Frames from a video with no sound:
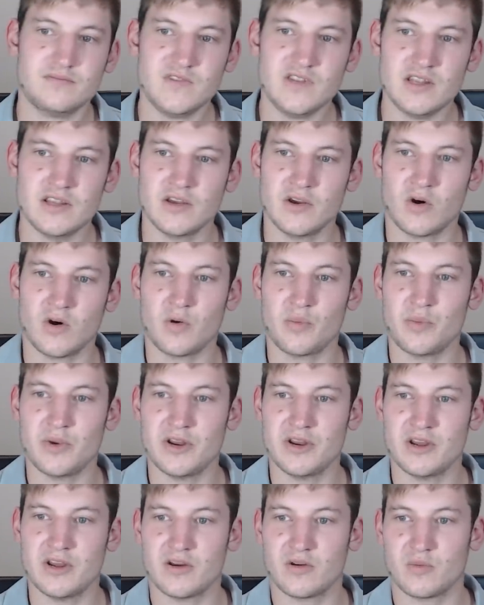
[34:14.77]
Your
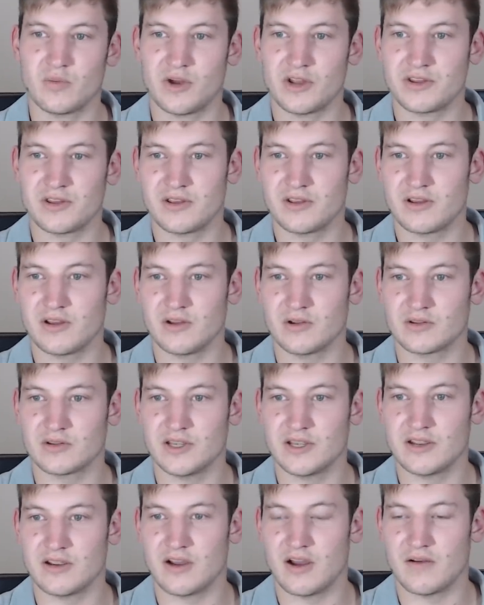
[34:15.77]
opinion on what the
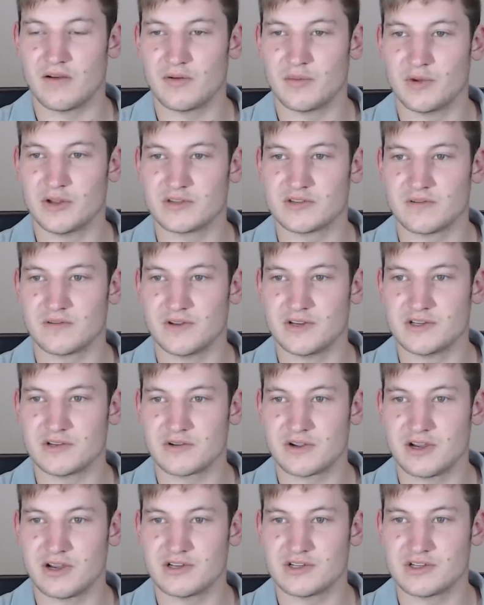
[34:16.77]
Gauteng Government of
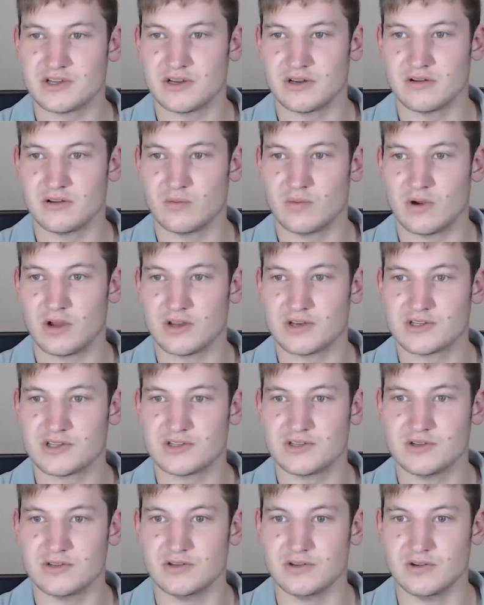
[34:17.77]
Education wants
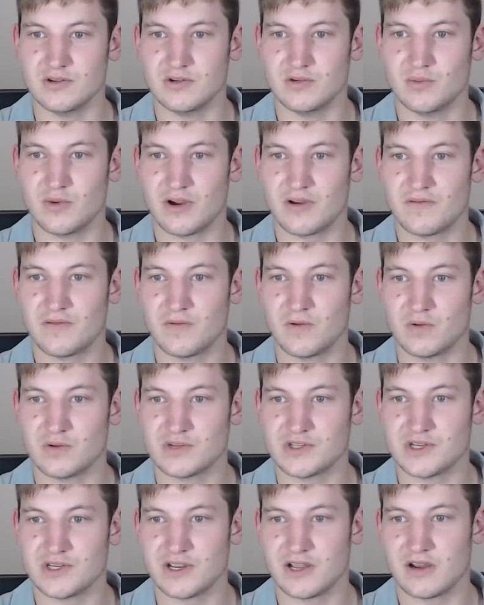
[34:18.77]
to do by
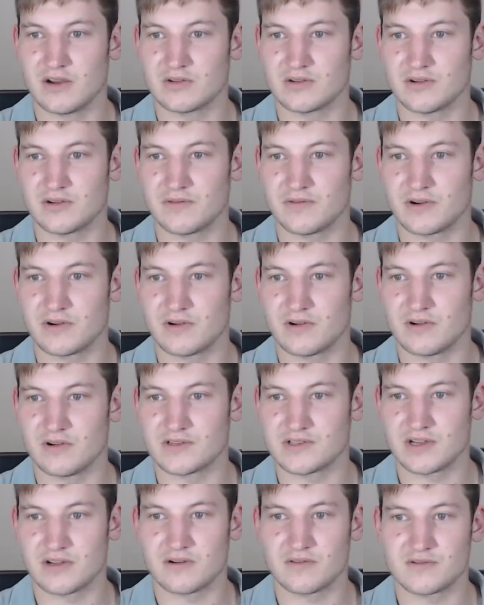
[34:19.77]
forcing out
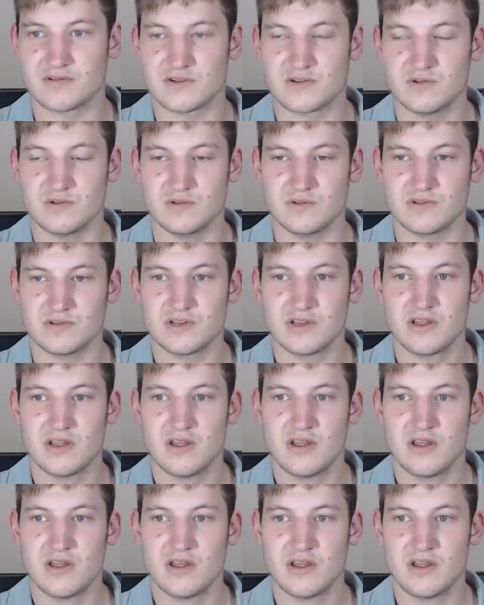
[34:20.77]
Afrikaans out of schools?